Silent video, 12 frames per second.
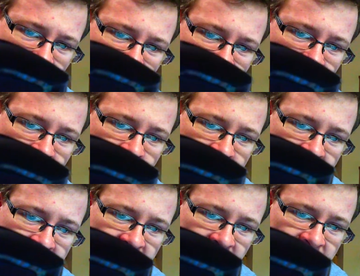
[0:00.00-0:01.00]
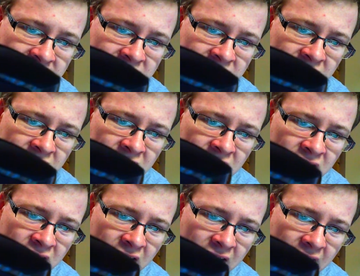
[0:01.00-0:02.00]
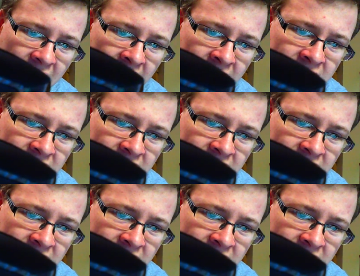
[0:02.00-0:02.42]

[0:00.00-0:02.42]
two groups of 6, and